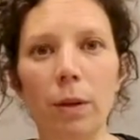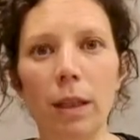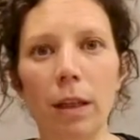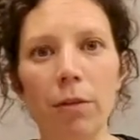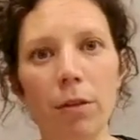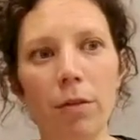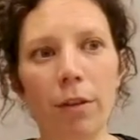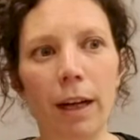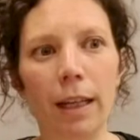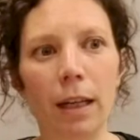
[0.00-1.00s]
You have to
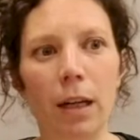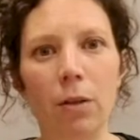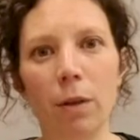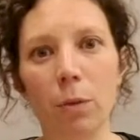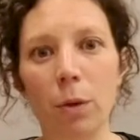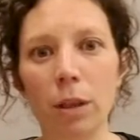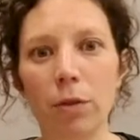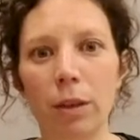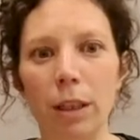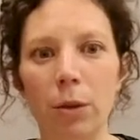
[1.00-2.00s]
find out what works
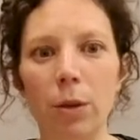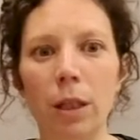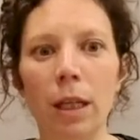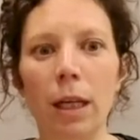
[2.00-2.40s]
for you.